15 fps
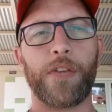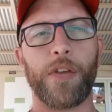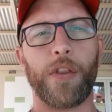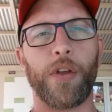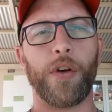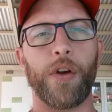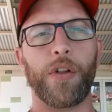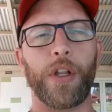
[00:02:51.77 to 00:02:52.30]
so
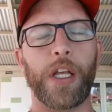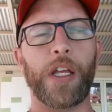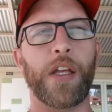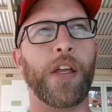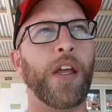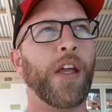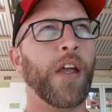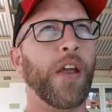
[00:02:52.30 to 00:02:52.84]
they're only
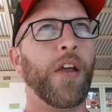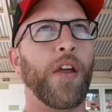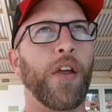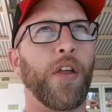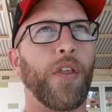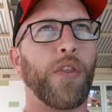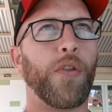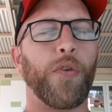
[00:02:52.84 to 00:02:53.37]

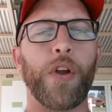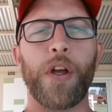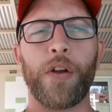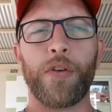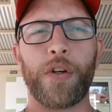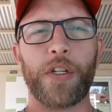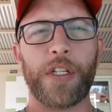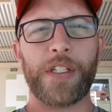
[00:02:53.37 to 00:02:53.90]

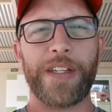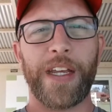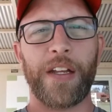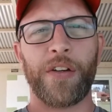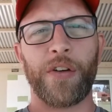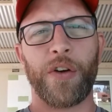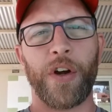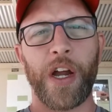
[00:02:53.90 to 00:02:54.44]

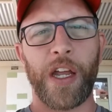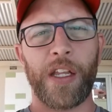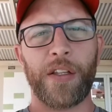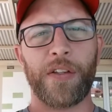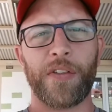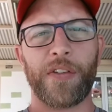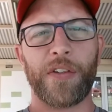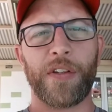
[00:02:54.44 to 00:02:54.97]
310
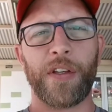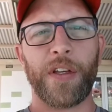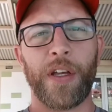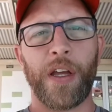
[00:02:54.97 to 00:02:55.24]
grains